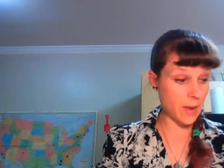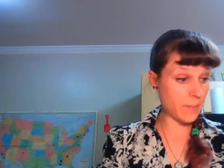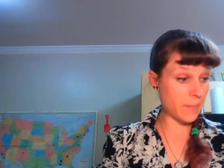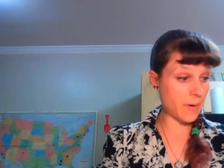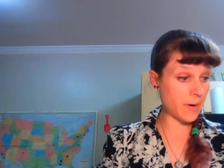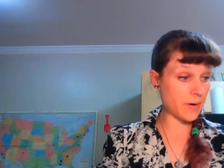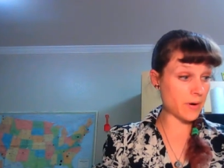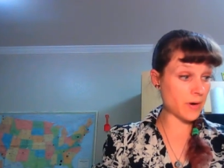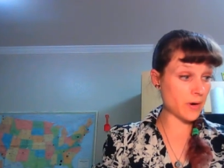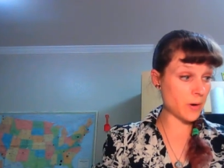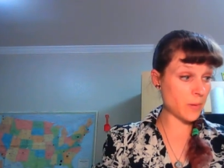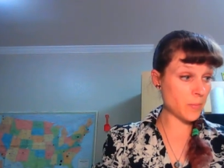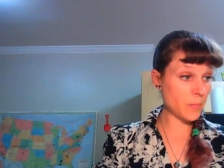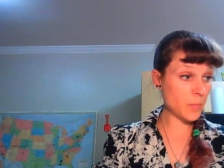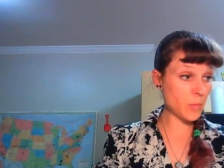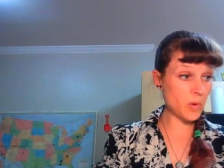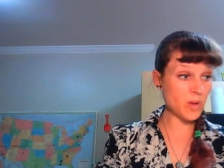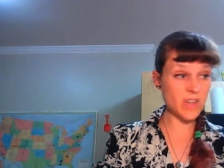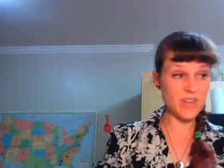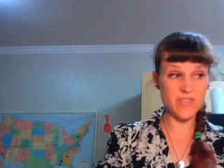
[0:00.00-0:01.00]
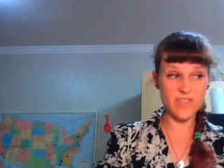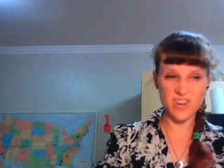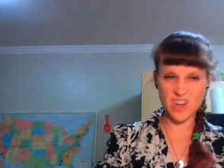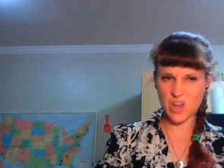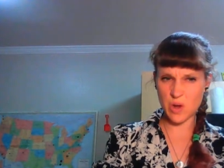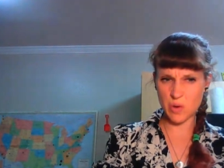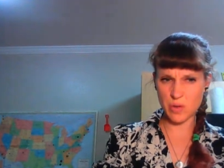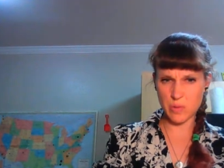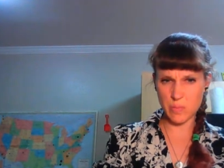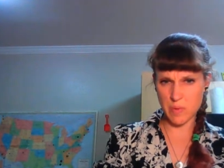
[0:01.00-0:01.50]
a marker We'll give it a
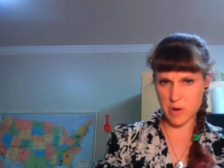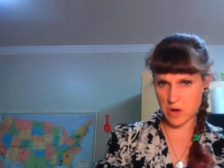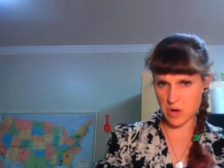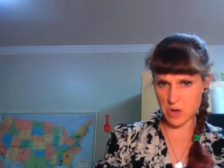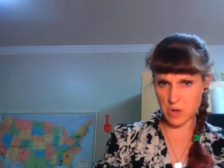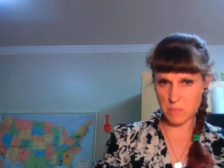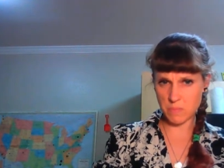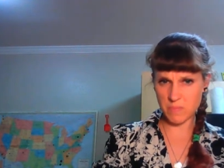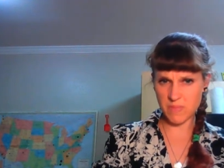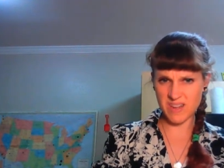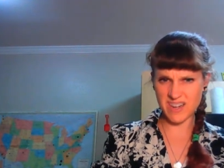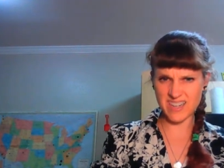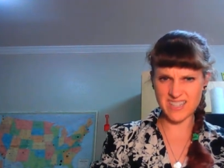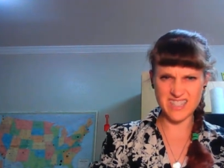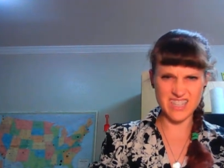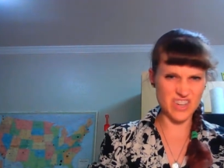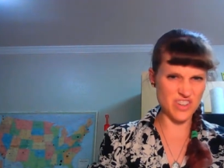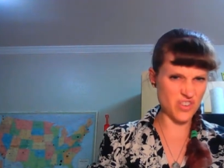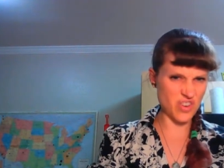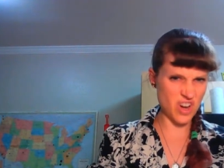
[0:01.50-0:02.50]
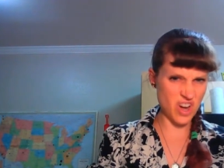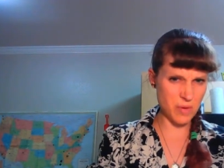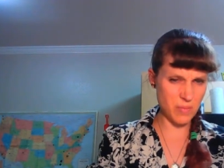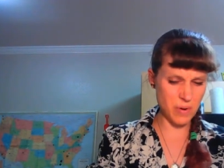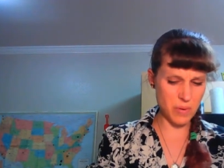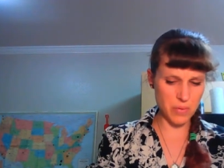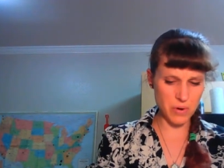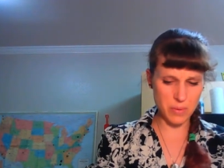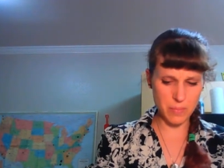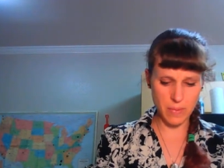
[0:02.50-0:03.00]
go with a marker. Like I said, crayon
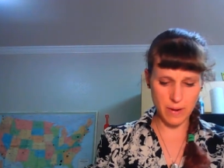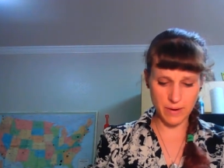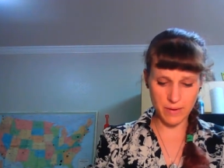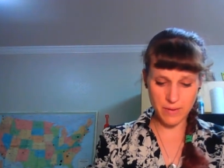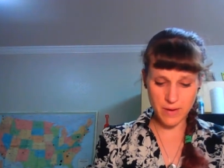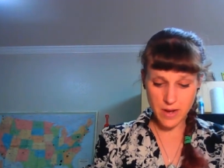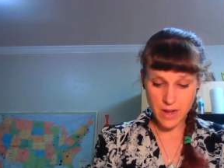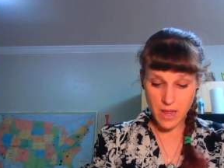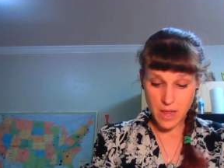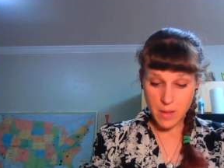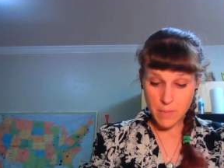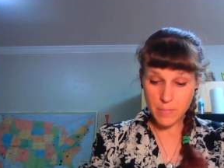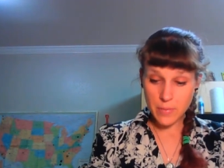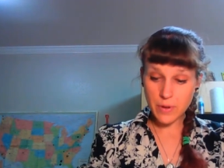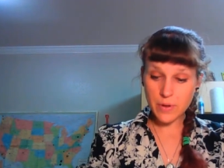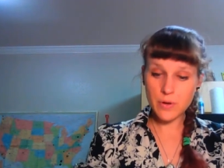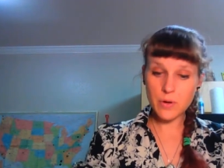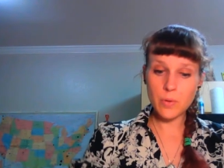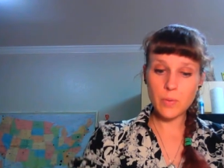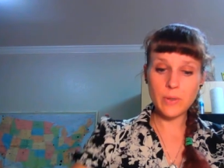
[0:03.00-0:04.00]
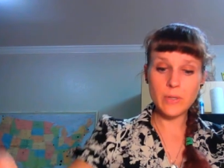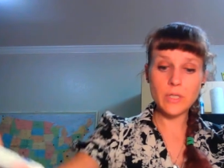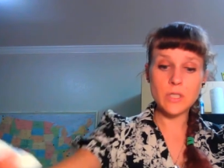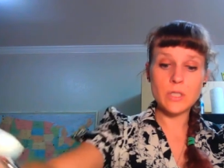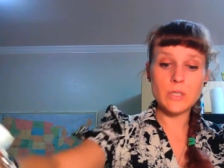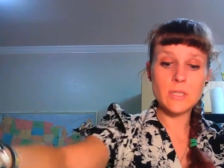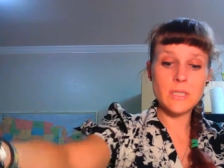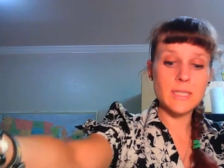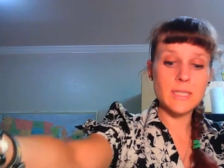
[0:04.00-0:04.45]
might work better. But you're going to